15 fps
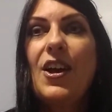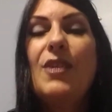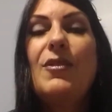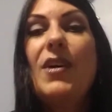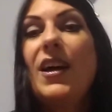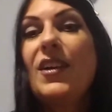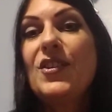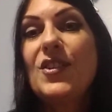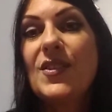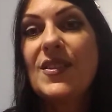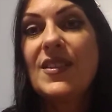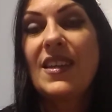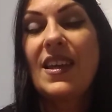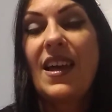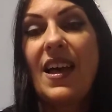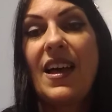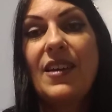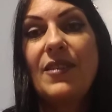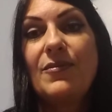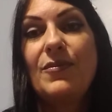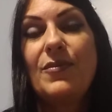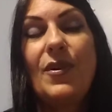well,
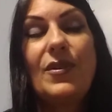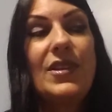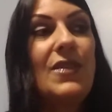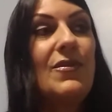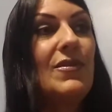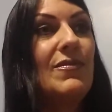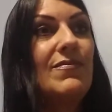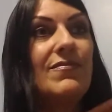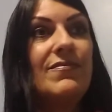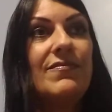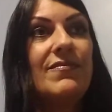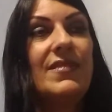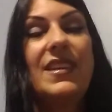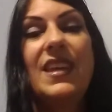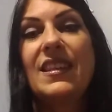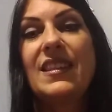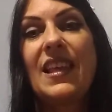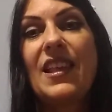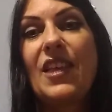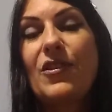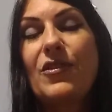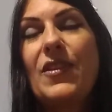I won't even get
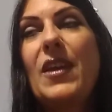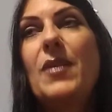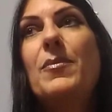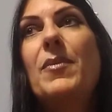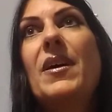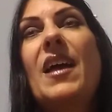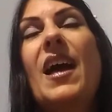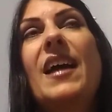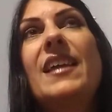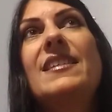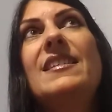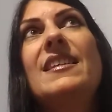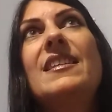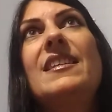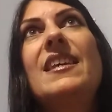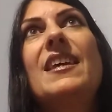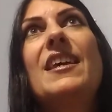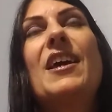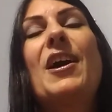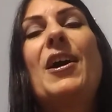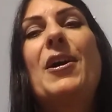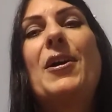that other thing, but I did
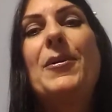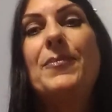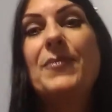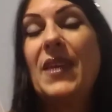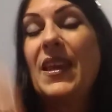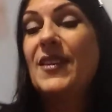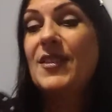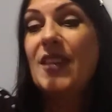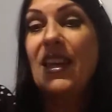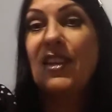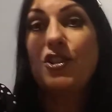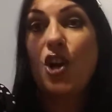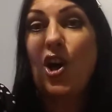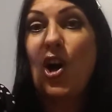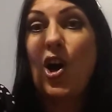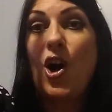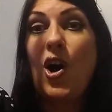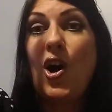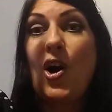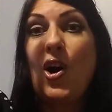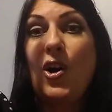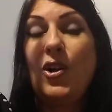get, it's a
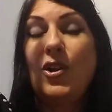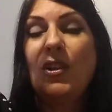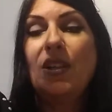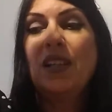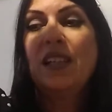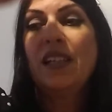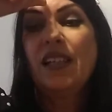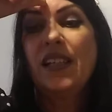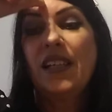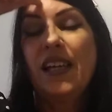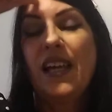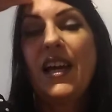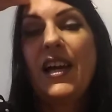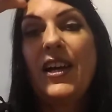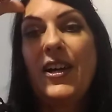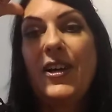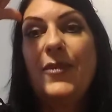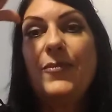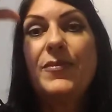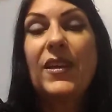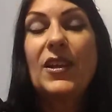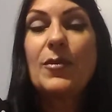tall,
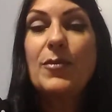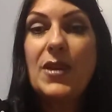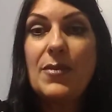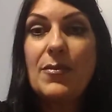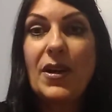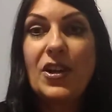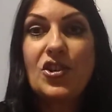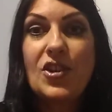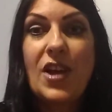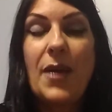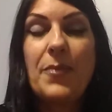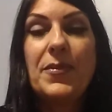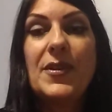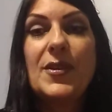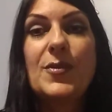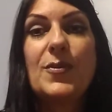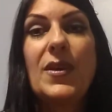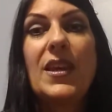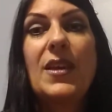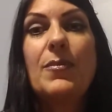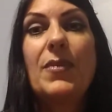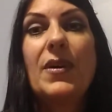it'll be in my shop this
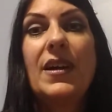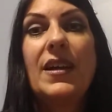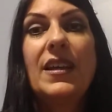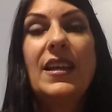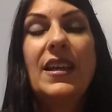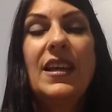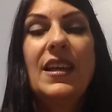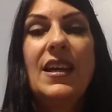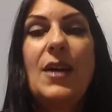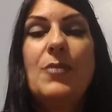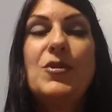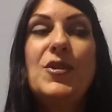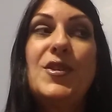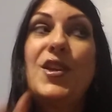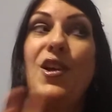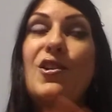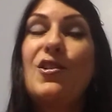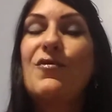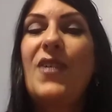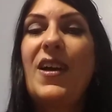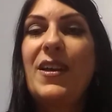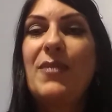week, but I'm just scared
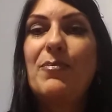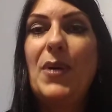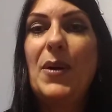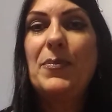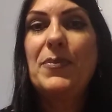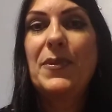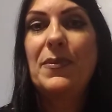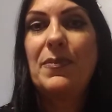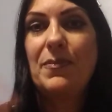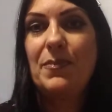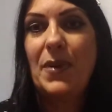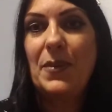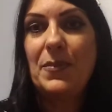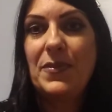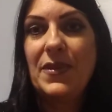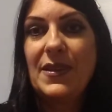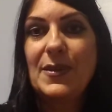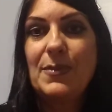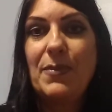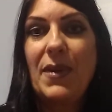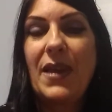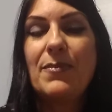if I bump this
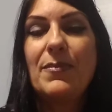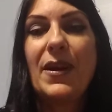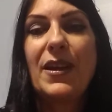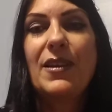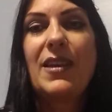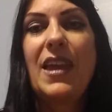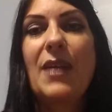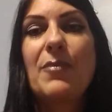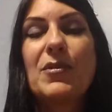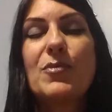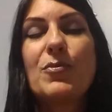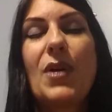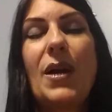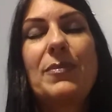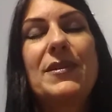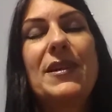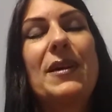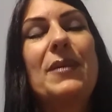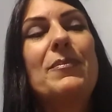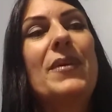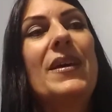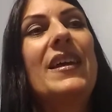bed, my camera's propped
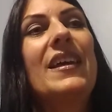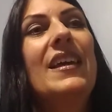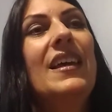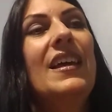up, but